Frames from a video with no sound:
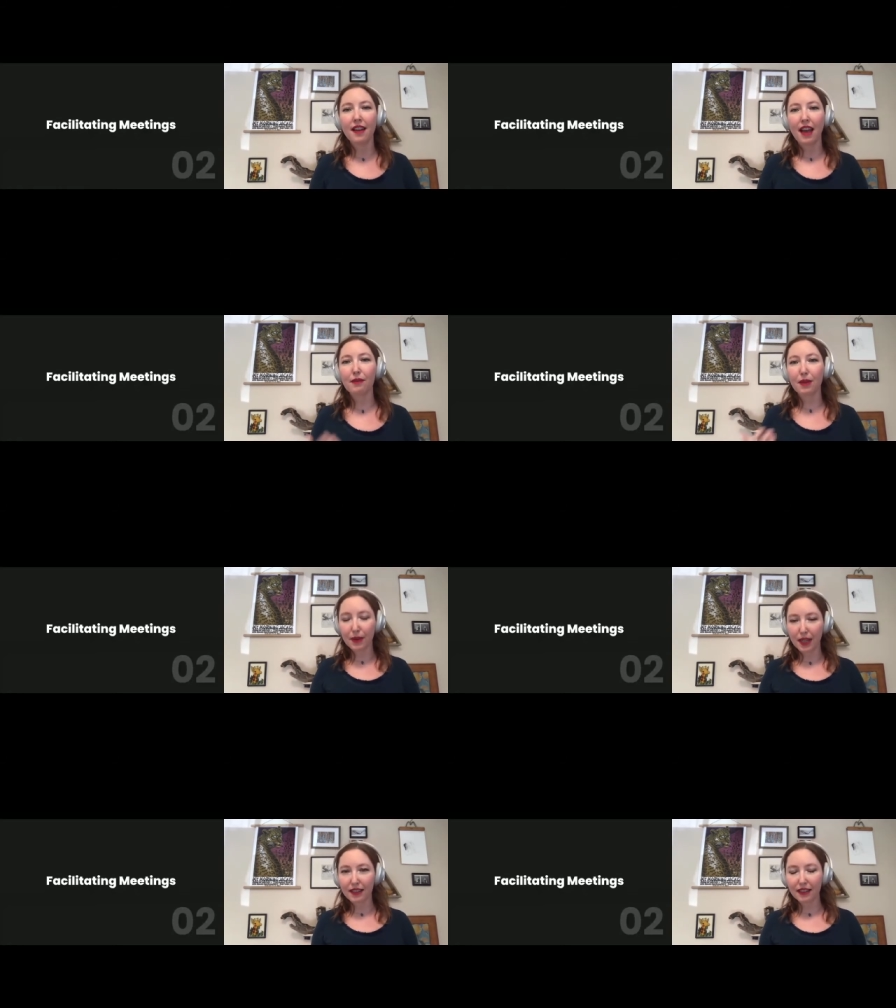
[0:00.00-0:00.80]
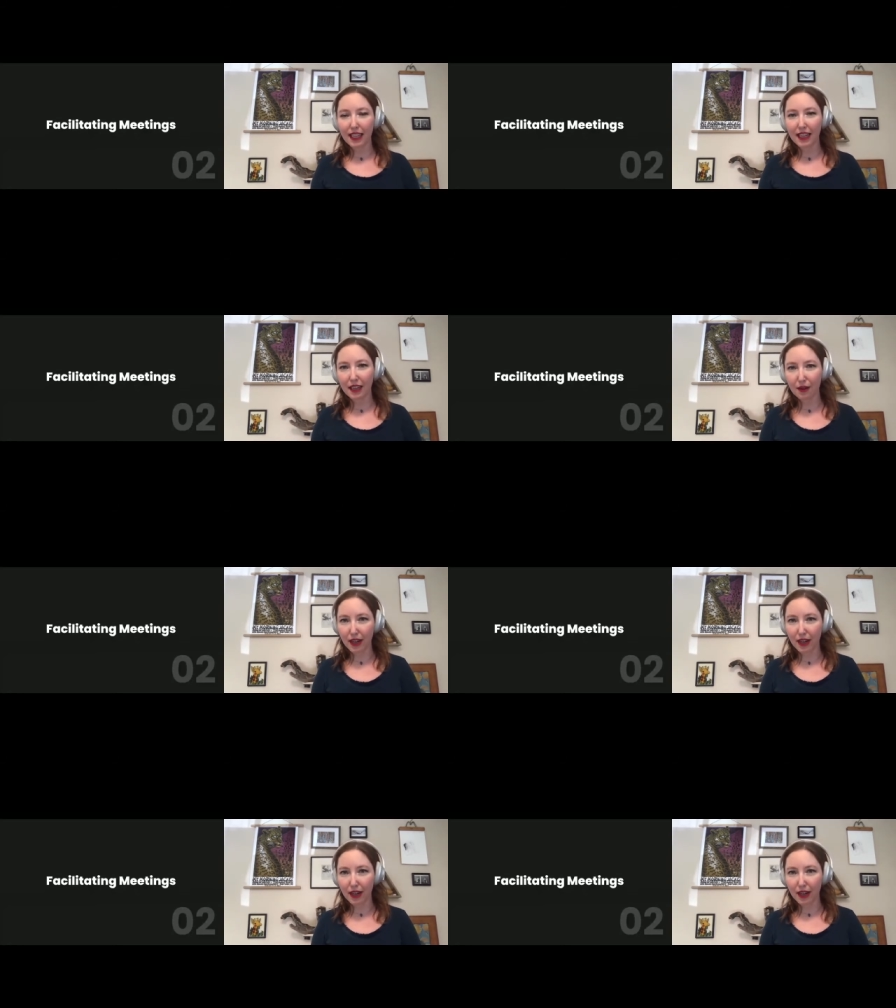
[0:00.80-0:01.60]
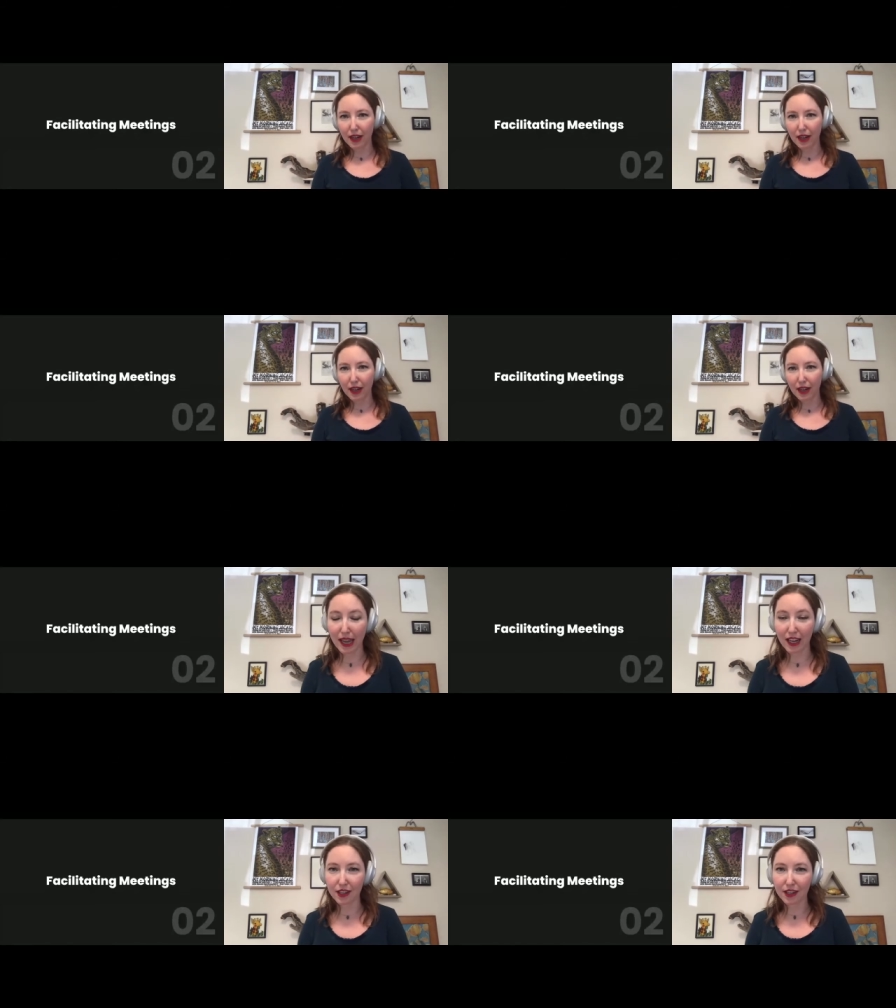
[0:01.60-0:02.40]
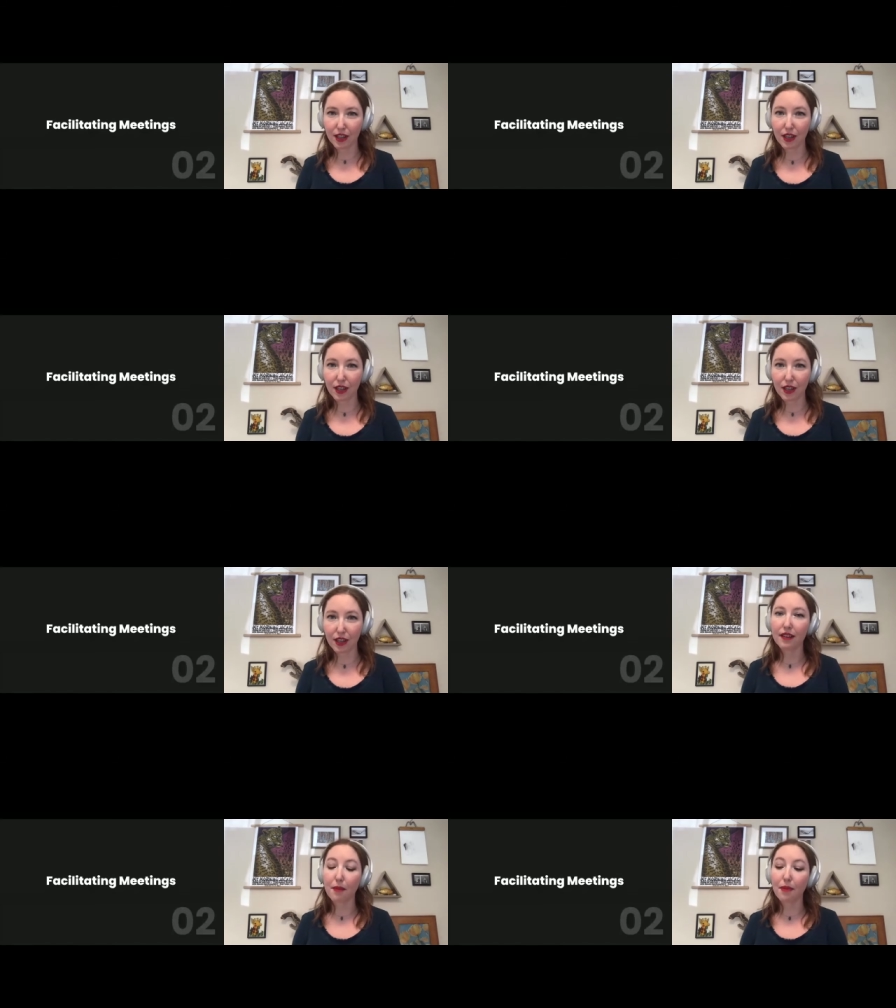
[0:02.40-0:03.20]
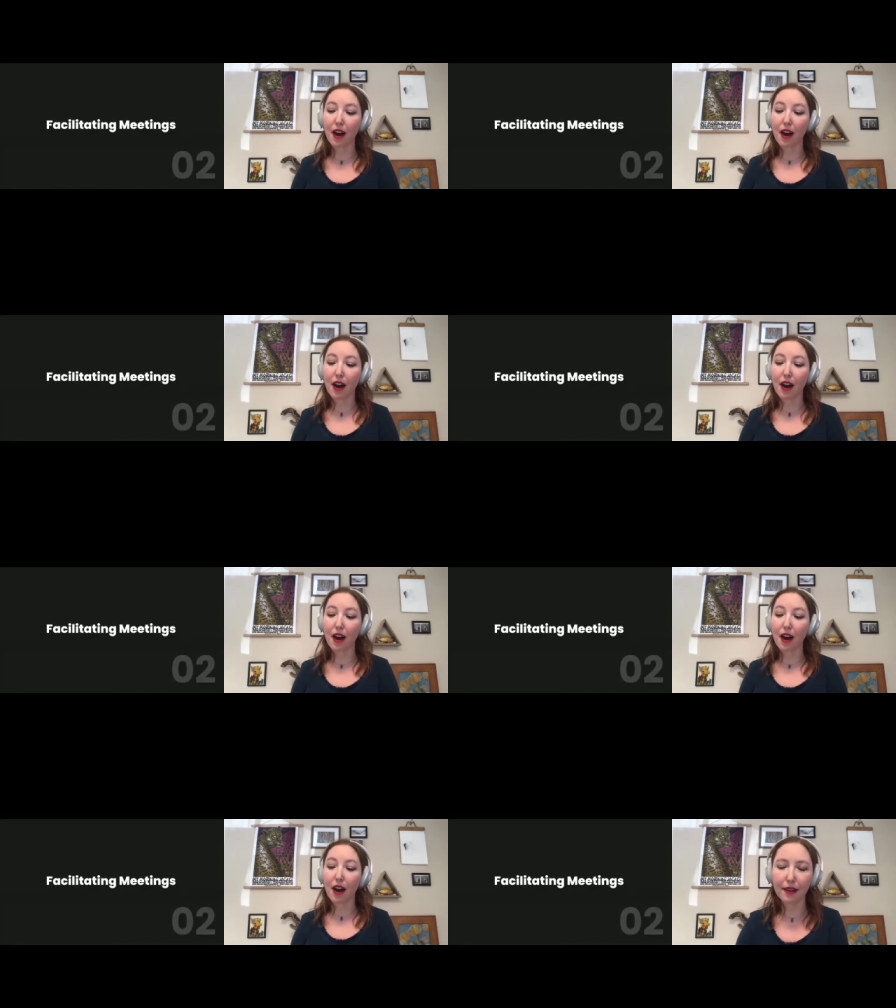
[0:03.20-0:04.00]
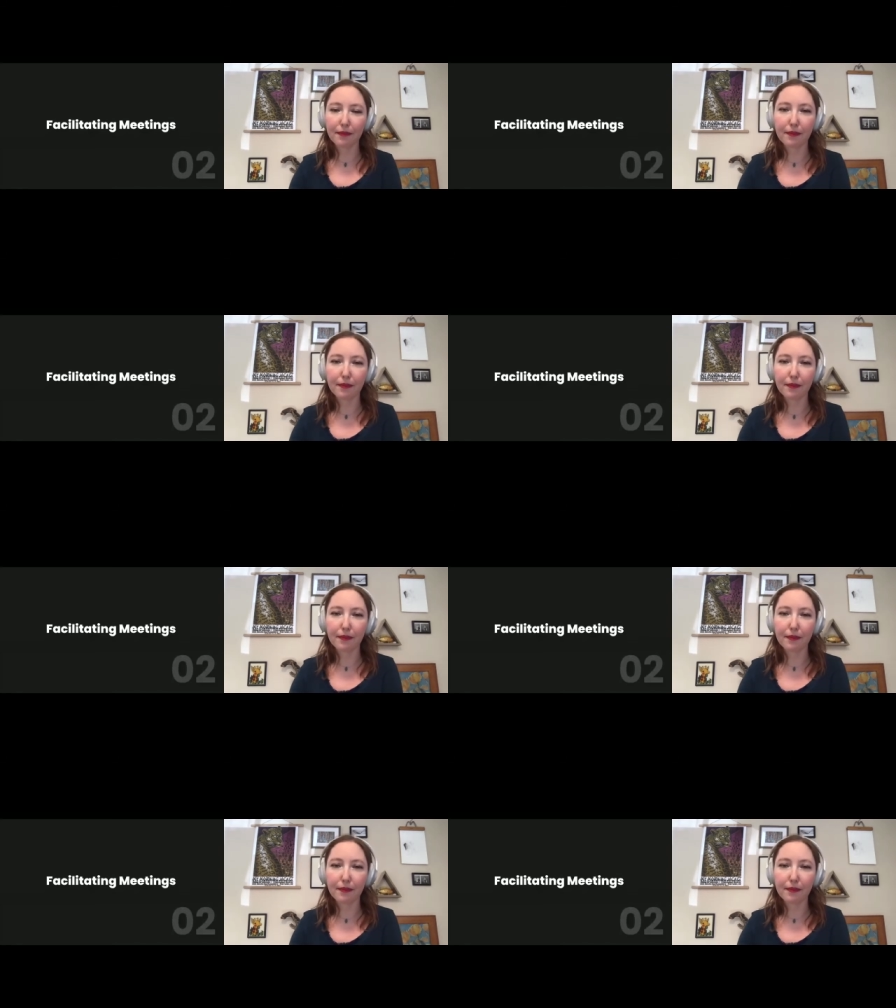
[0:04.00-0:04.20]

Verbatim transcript: and we would lead and organize and manage the nonprofit together.